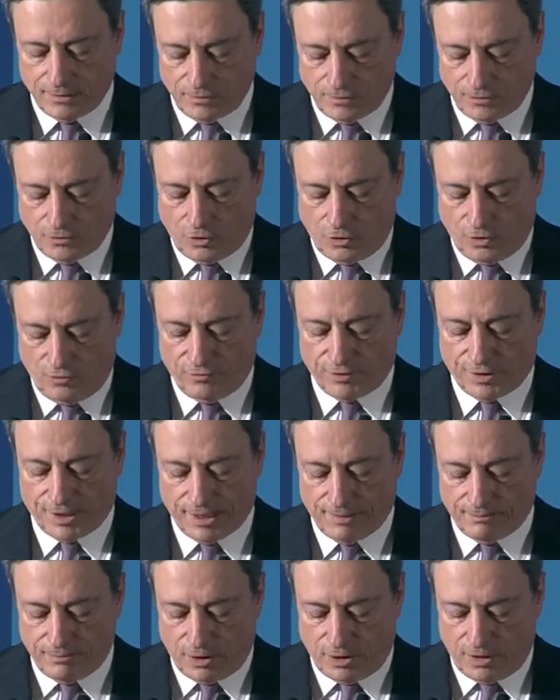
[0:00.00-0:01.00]
Over
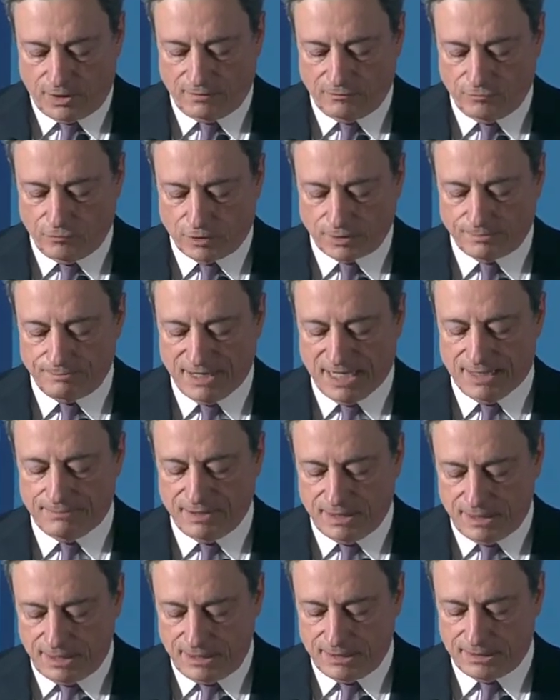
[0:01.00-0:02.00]
and above what may
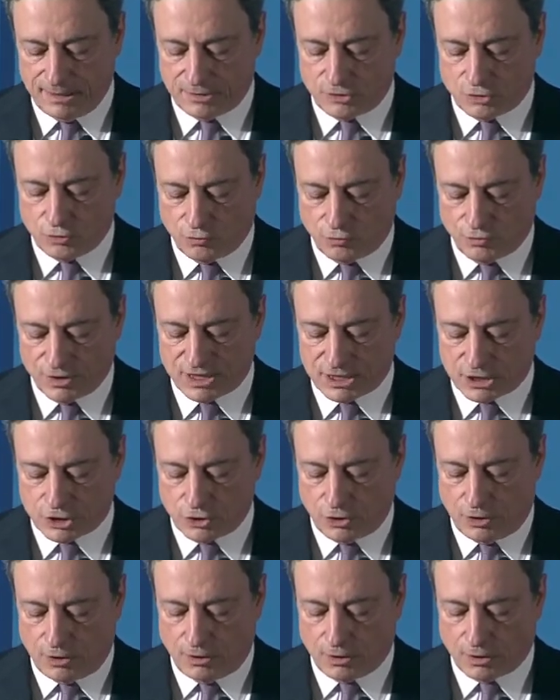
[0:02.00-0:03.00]
be needed to
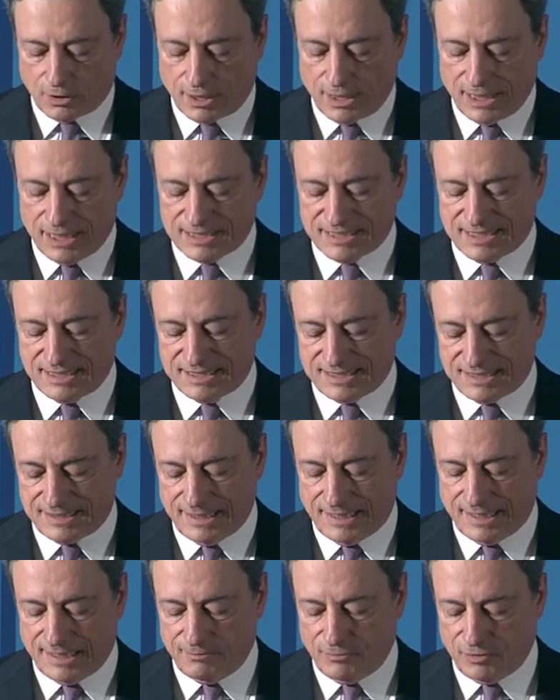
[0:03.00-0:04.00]
restore a
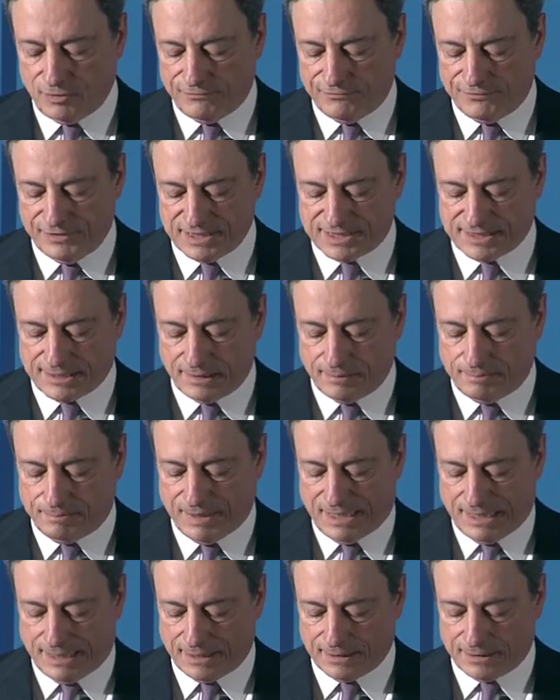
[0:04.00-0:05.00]
sustainable fiscal
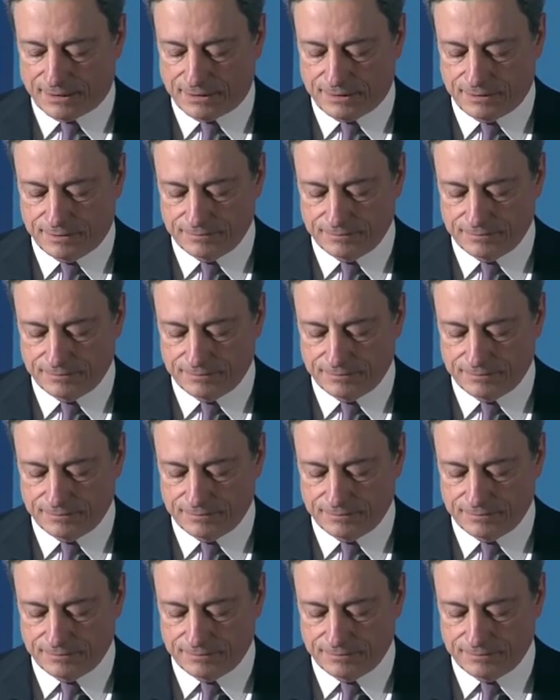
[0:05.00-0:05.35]
path.